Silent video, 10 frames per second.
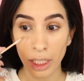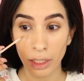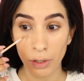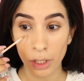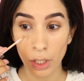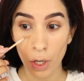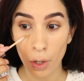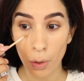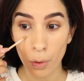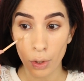Like, there's
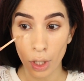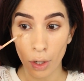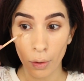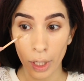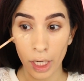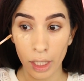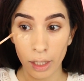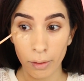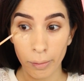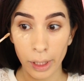no, you know,
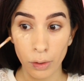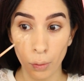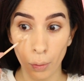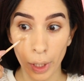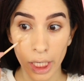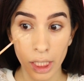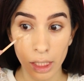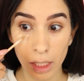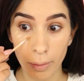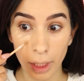in
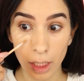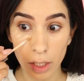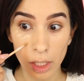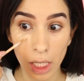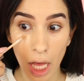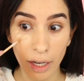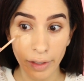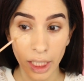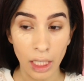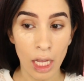between, so I'm not gonna use a lot
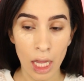of it.